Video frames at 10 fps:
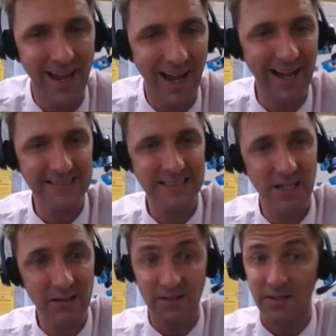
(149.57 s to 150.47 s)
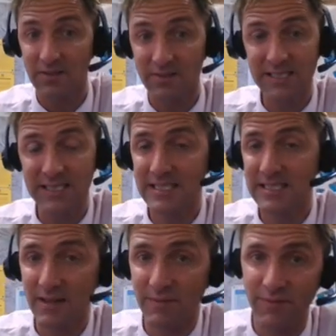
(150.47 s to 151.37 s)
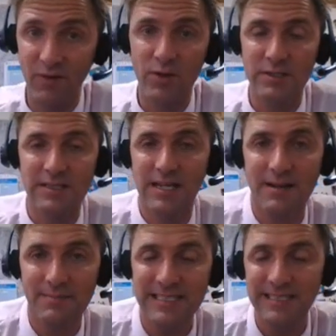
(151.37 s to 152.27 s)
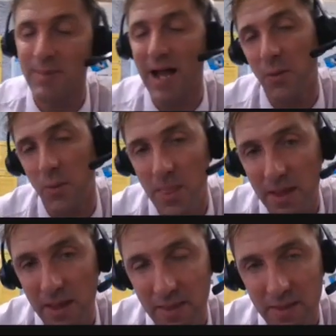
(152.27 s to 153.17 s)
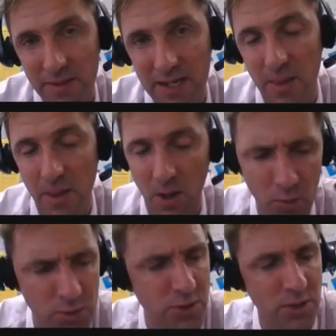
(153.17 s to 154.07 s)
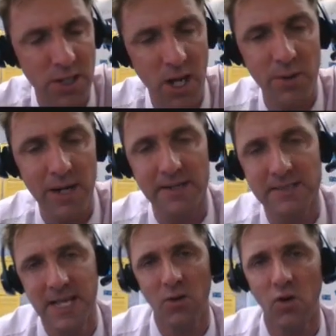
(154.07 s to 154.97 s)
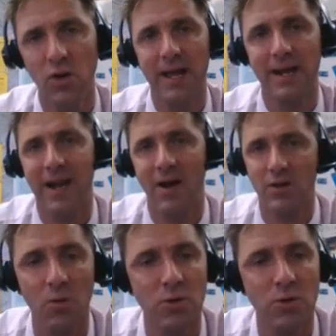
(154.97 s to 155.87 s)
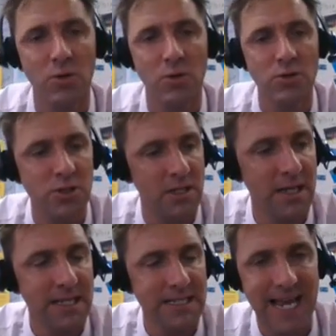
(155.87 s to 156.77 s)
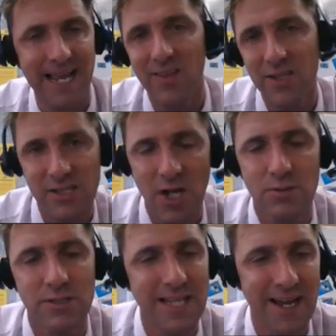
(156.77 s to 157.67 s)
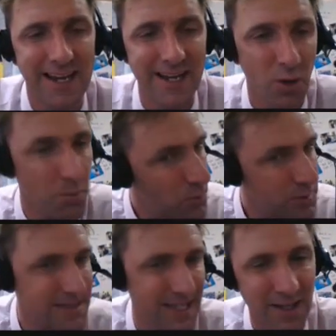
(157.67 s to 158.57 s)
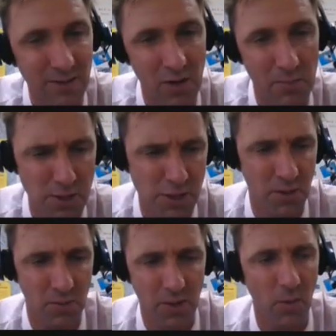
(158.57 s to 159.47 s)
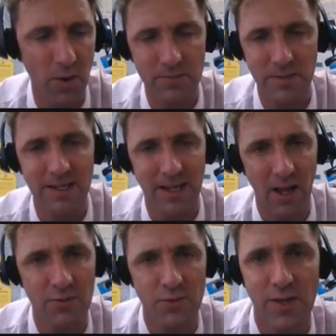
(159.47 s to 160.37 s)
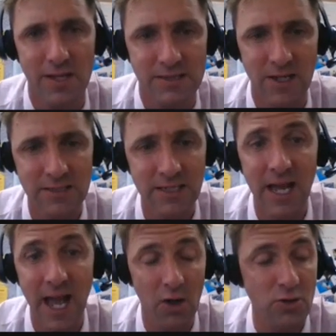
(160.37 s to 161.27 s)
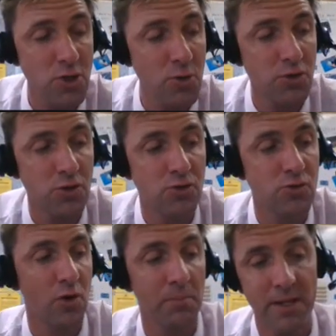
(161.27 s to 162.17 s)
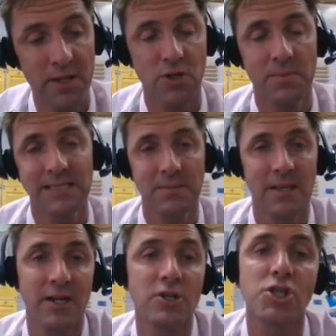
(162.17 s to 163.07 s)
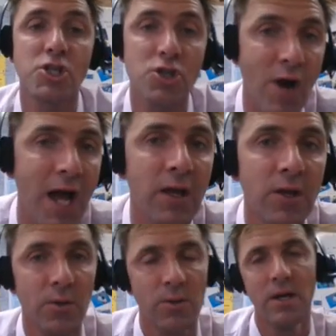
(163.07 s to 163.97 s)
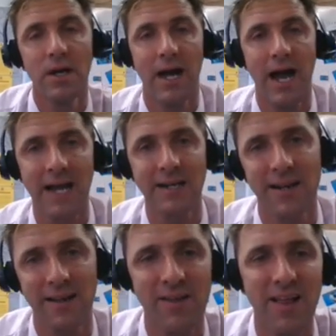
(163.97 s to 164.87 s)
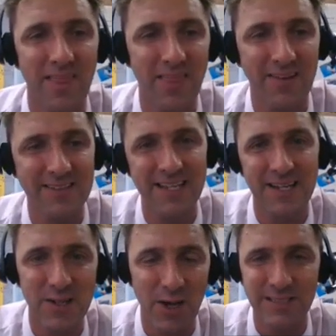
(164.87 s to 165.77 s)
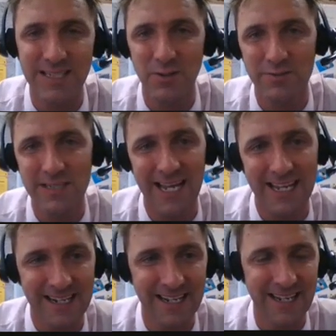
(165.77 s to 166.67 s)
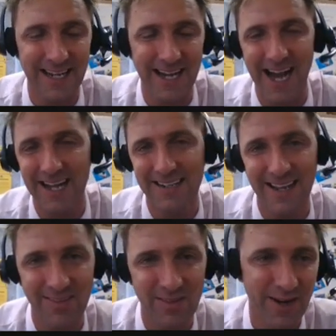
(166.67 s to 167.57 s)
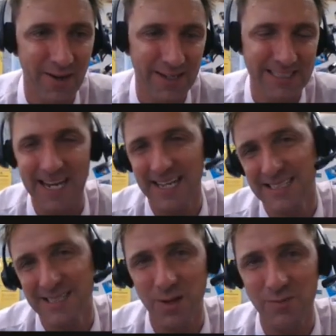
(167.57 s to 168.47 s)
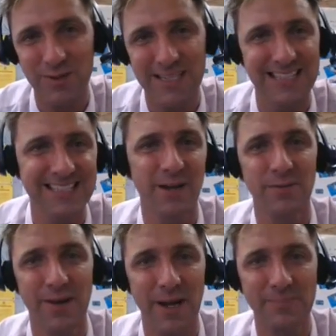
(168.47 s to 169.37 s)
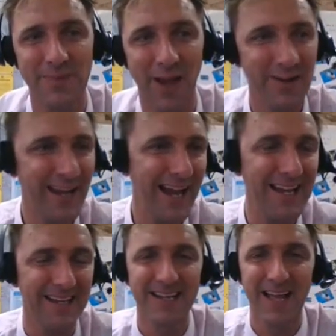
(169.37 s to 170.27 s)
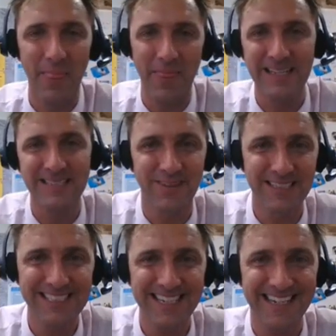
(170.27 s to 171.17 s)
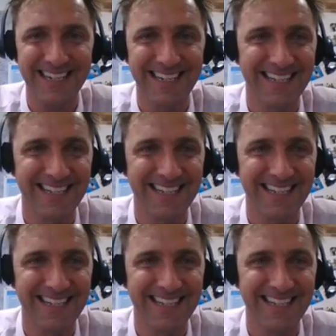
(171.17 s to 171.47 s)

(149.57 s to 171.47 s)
Uh, so this is the first, uh, this is part one, the, the video that I want you to know and understand all about and Chisholm. I want you to take these notes down in your books. Thank you very much. You can rewind me and go through those notes. And I do want you to draw a picture about something that has struck you uh, underneath those notes that you have taken uh, underneath the various headings that we've looked at so far. Okay, thanks for listening.